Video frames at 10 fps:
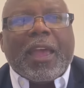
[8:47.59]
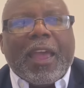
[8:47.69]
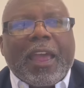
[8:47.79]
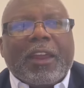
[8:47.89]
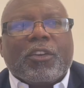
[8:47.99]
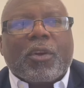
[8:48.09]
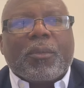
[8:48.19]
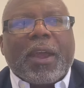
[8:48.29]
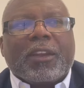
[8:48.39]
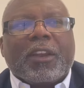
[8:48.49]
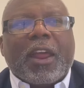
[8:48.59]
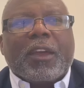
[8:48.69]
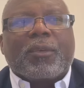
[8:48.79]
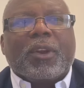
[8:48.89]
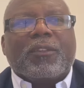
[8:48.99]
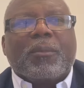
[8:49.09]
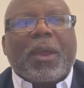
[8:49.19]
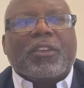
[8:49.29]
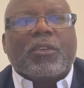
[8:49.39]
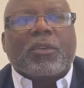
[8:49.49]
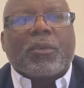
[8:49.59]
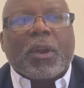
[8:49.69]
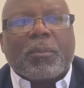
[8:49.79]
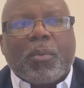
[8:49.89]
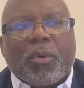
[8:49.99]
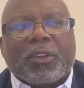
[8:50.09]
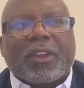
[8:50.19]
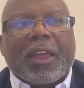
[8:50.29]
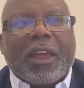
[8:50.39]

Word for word: and correct inaccurate information on their credit reports.